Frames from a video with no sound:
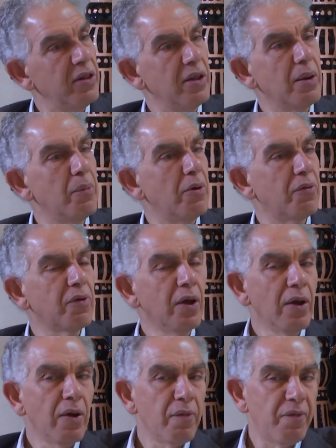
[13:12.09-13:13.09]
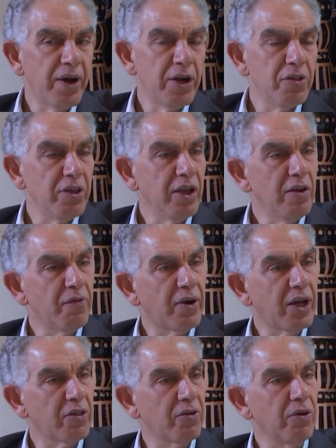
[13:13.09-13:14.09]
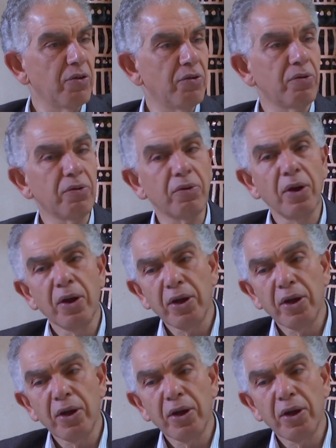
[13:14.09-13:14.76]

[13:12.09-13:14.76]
in terms of financing infrastructure,